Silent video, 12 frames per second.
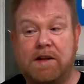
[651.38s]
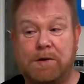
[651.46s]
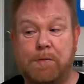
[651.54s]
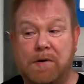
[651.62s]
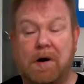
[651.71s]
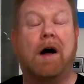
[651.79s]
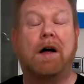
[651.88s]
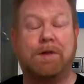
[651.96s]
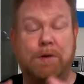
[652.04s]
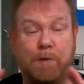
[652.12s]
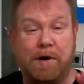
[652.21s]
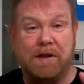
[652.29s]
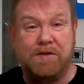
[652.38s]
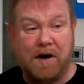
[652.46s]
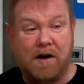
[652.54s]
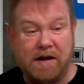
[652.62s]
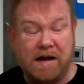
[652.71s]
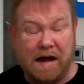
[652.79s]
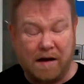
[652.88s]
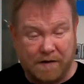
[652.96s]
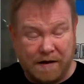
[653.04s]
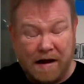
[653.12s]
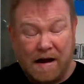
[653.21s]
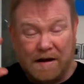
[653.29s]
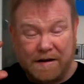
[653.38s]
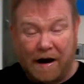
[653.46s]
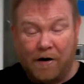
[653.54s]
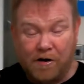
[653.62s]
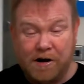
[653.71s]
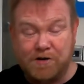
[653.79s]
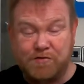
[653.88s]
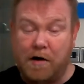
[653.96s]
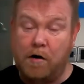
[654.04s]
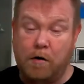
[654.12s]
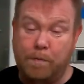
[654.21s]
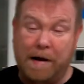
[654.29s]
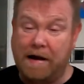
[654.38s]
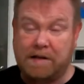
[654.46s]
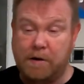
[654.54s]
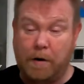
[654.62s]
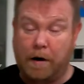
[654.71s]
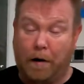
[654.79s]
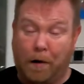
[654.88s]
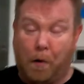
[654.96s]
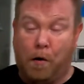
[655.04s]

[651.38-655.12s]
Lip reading: They were gone. They were in doggy heaven. Their eyes rolled back. They were,